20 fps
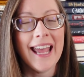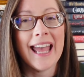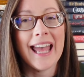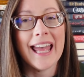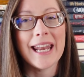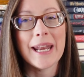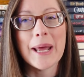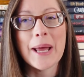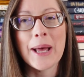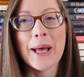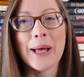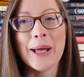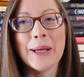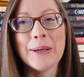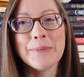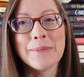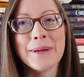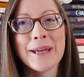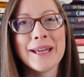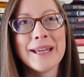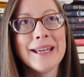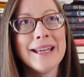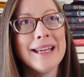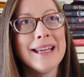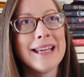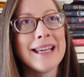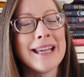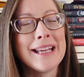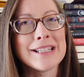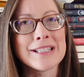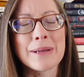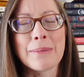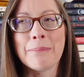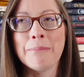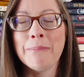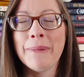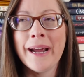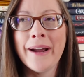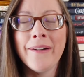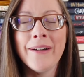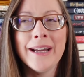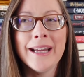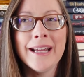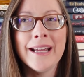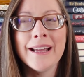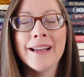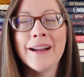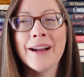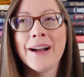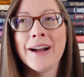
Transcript: and um he ends up marrying